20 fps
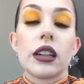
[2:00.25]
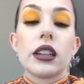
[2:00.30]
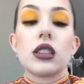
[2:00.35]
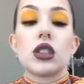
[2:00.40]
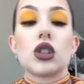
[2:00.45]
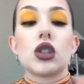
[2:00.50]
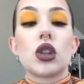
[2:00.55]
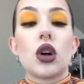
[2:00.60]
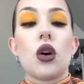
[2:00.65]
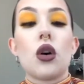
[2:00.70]

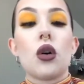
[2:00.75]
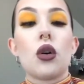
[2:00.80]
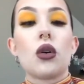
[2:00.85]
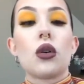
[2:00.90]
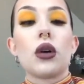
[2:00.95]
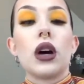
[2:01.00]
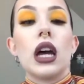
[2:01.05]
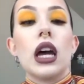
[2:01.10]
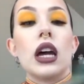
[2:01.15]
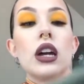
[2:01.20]
So
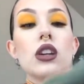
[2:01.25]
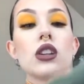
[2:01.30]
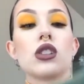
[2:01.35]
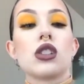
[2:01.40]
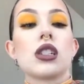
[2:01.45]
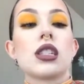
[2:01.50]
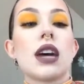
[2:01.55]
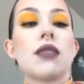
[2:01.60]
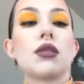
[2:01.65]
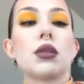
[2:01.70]
you'll
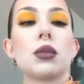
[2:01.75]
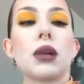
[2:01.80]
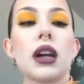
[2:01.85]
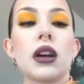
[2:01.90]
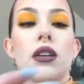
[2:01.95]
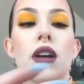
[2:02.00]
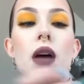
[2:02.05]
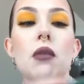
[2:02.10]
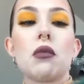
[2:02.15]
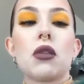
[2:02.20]
just have to play
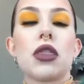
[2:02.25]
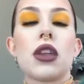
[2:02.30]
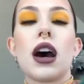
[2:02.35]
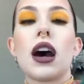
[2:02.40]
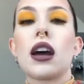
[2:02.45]
around with that